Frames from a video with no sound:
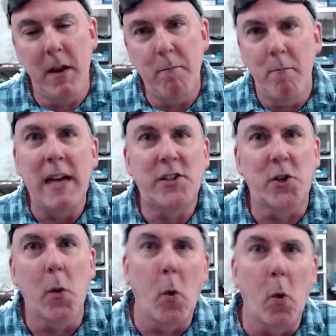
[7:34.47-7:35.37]
make sure
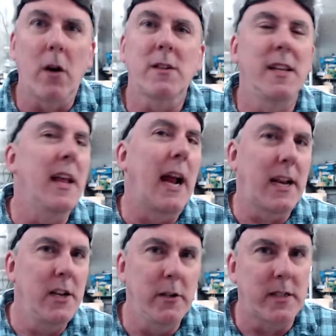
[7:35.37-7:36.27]
it works, and then I
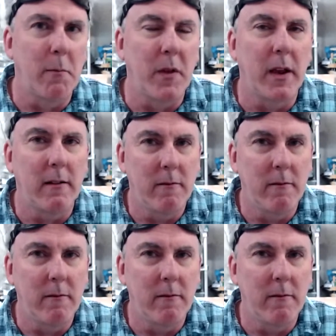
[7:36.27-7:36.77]
can do something,